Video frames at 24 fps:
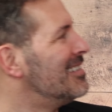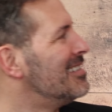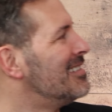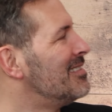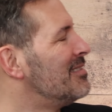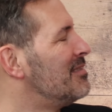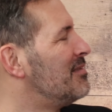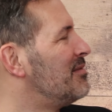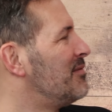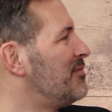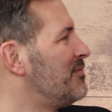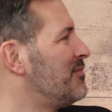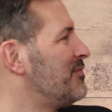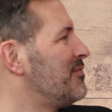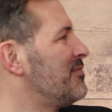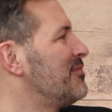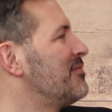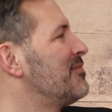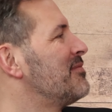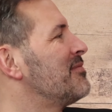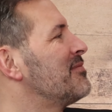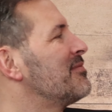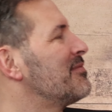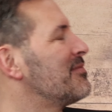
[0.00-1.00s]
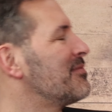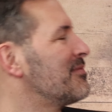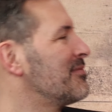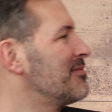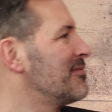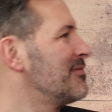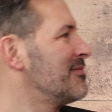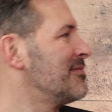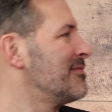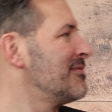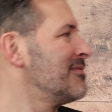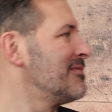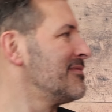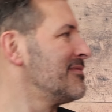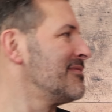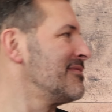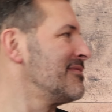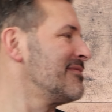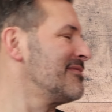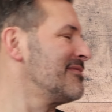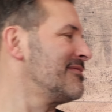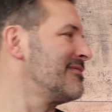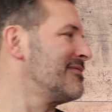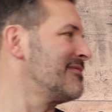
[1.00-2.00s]

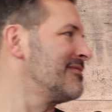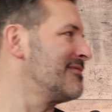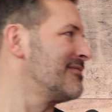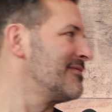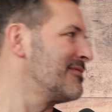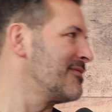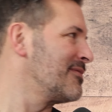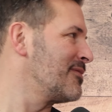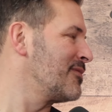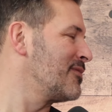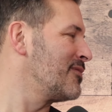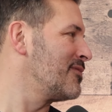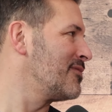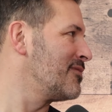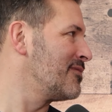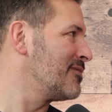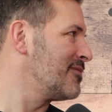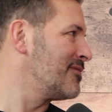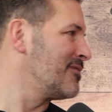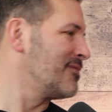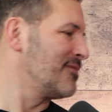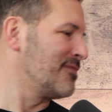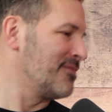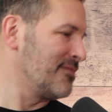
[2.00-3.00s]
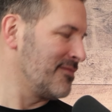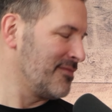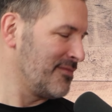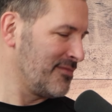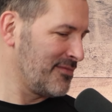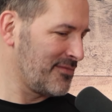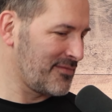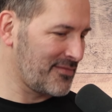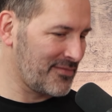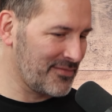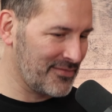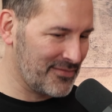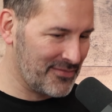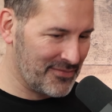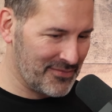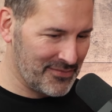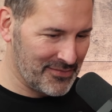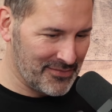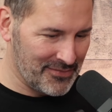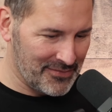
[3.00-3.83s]
(silent)